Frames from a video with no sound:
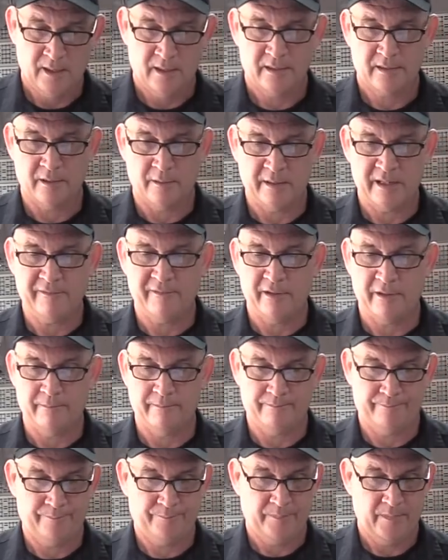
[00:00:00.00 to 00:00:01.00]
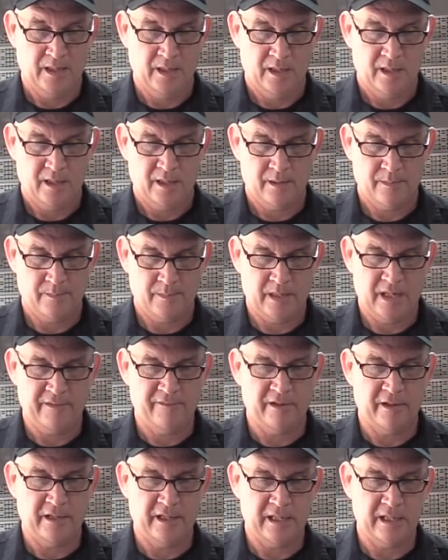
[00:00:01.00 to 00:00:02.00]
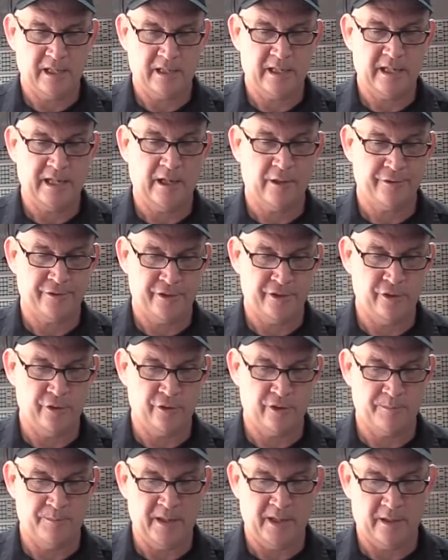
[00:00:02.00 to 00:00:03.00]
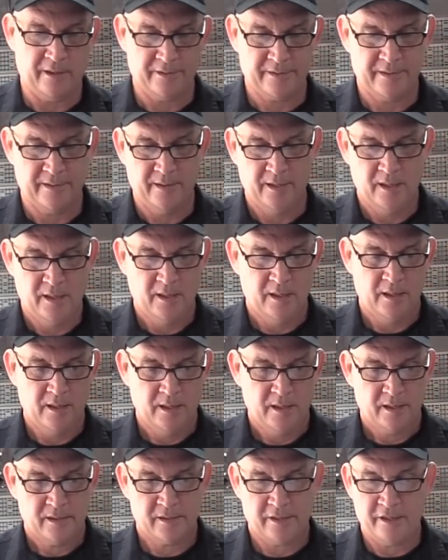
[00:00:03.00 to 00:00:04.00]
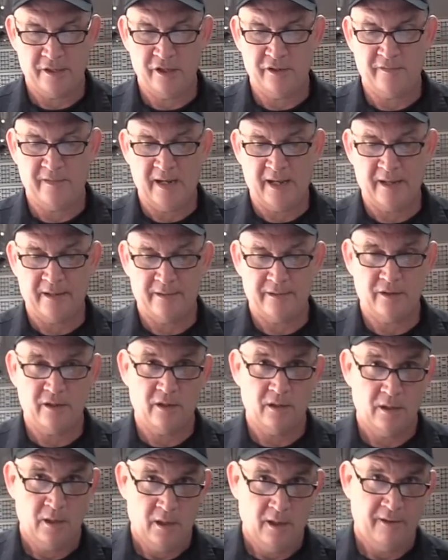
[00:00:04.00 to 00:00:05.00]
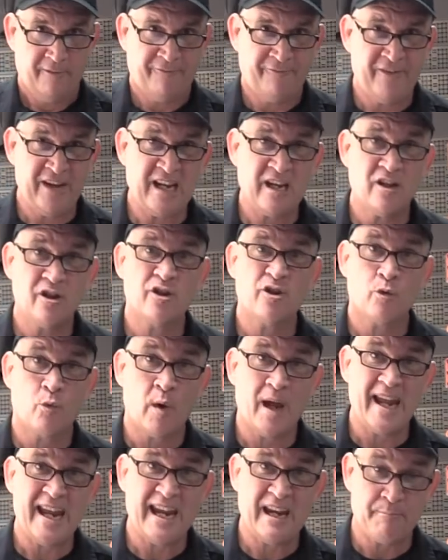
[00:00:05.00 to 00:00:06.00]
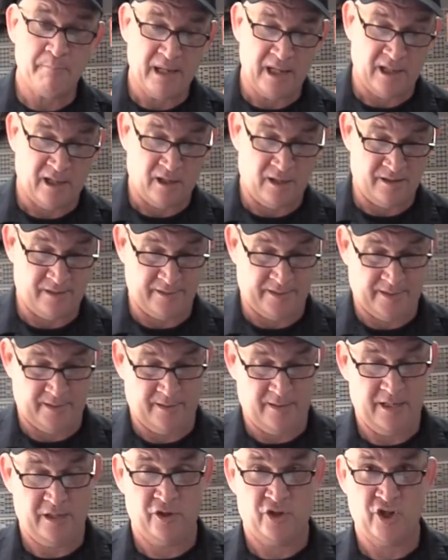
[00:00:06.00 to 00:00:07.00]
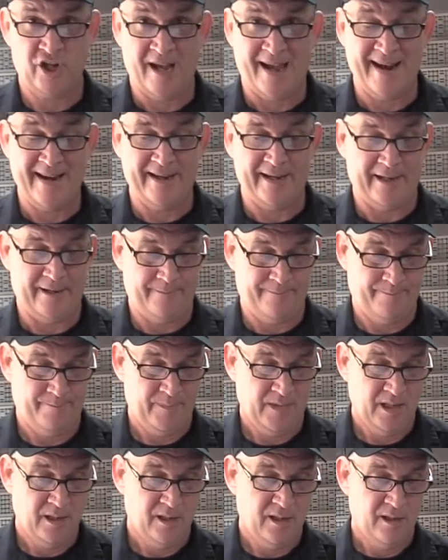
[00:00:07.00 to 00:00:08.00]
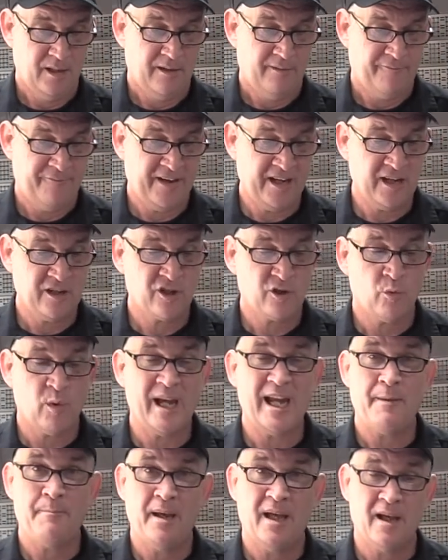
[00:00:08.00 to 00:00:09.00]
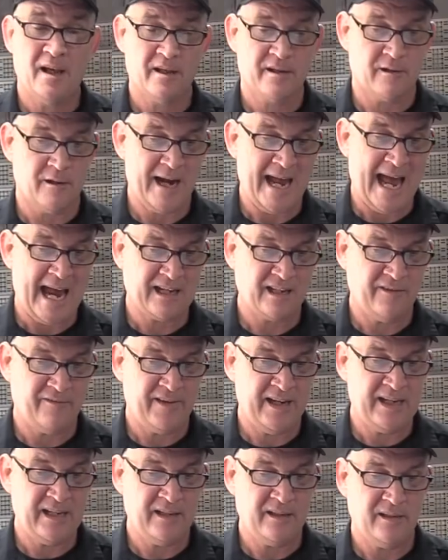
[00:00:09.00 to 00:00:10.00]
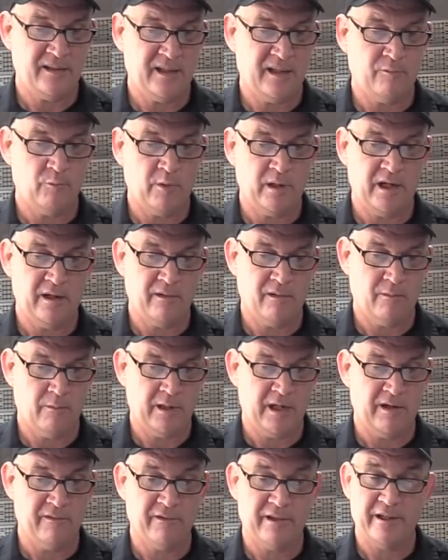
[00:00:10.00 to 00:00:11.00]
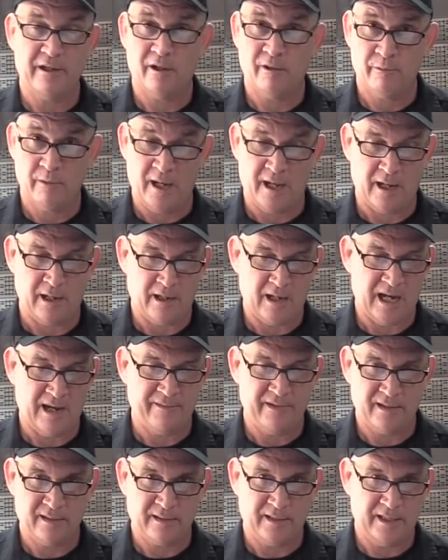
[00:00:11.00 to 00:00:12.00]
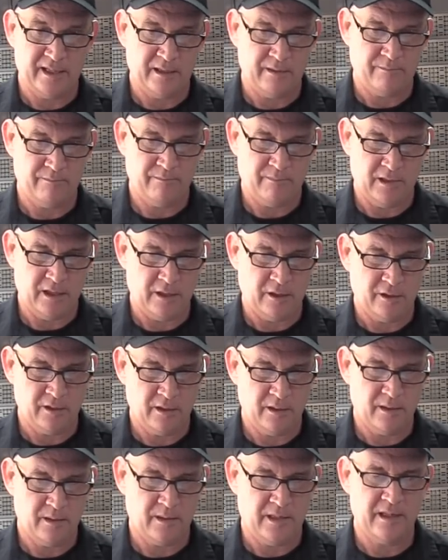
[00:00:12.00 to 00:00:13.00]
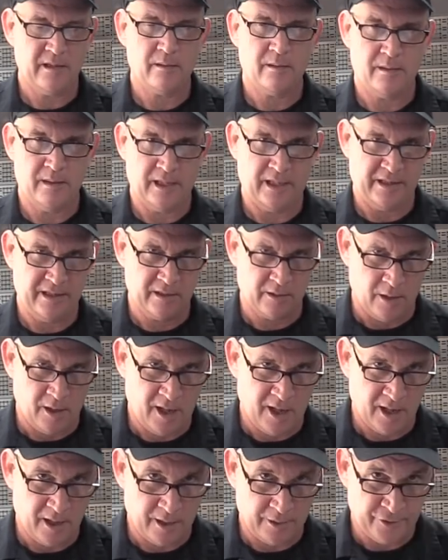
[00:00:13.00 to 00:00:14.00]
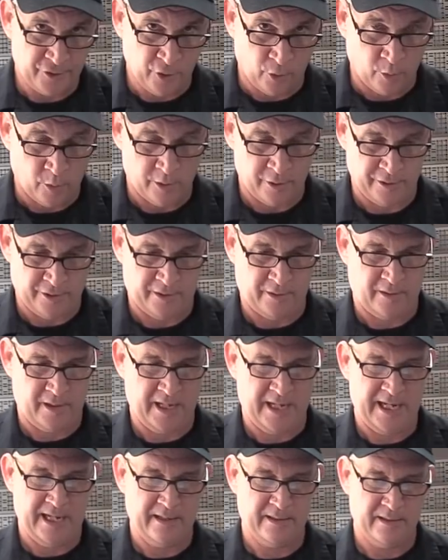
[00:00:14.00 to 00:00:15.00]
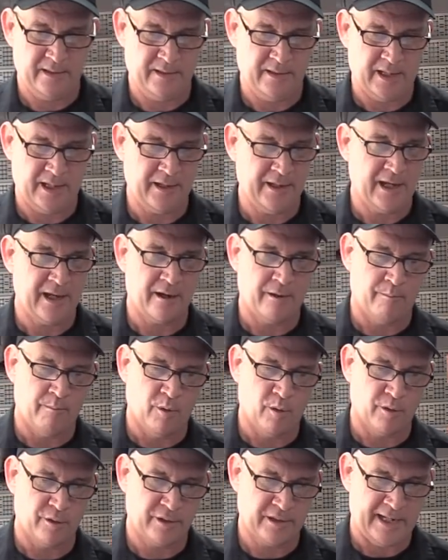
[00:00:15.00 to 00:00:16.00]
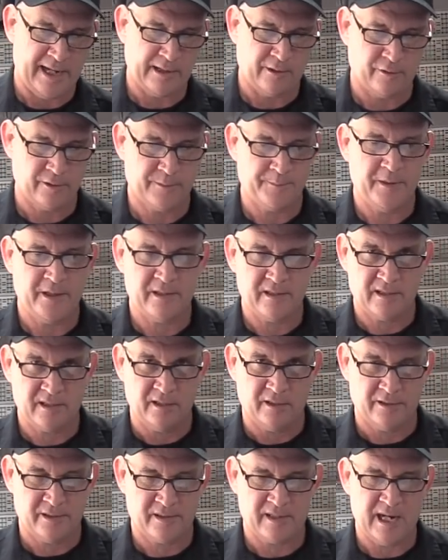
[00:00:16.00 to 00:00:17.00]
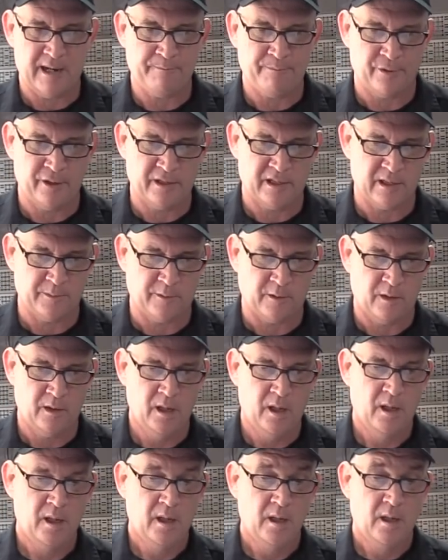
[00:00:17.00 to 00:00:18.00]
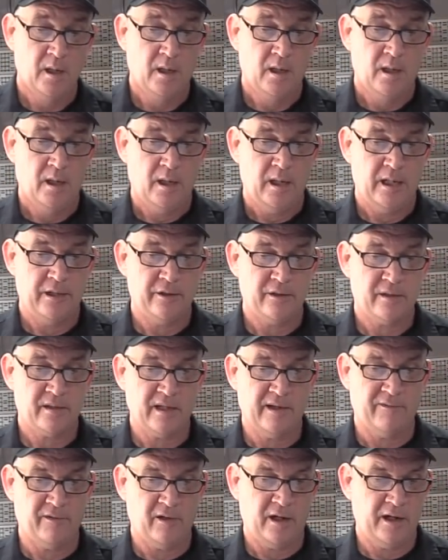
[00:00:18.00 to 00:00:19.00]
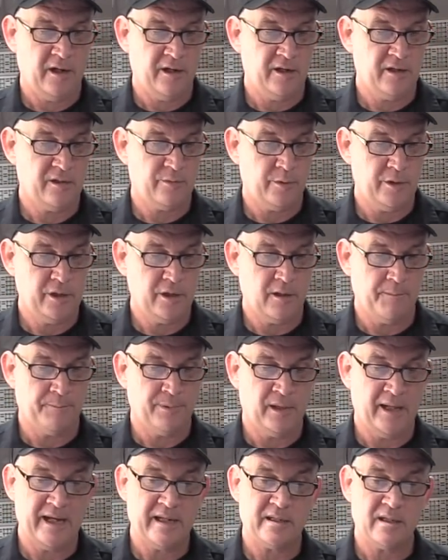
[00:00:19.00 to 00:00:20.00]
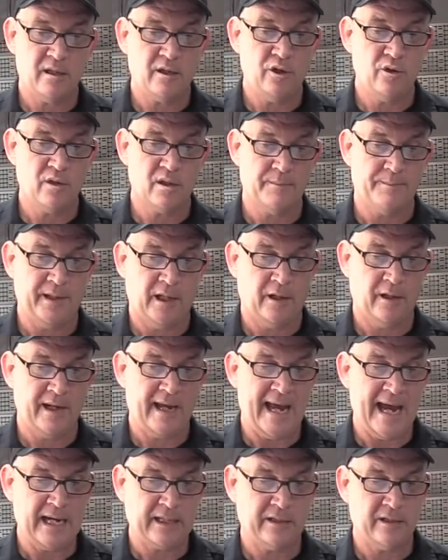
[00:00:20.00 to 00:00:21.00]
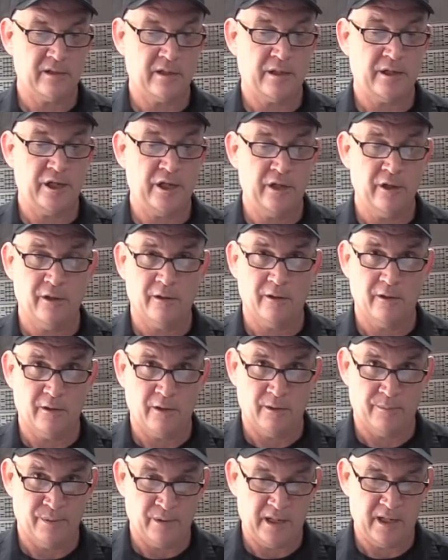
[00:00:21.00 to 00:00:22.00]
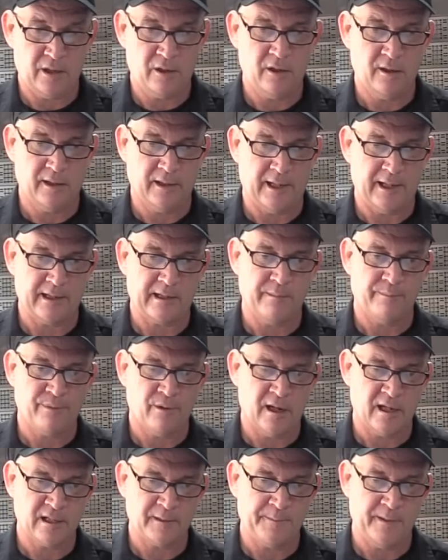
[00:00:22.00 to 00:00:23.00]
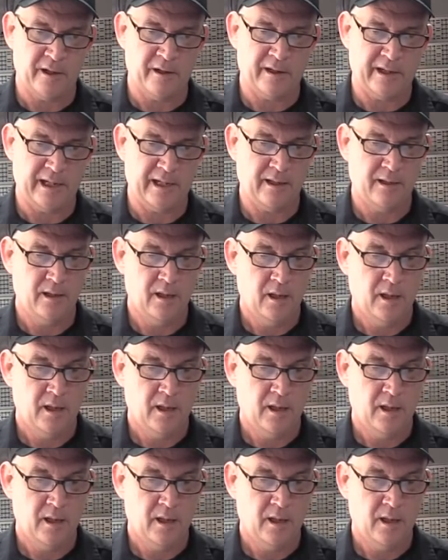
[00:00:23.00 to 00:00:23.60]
So even the Celts used bells. So then you've got Feng Shui bells in China. Feng Shui bells are activated and whenever they're rung. Obviously, now these are hung on doors, okay, not on motorcycles, but it's still the same principle. And there's several areas where you can place and use a bell to act as a cure or bring good luck and prosperity.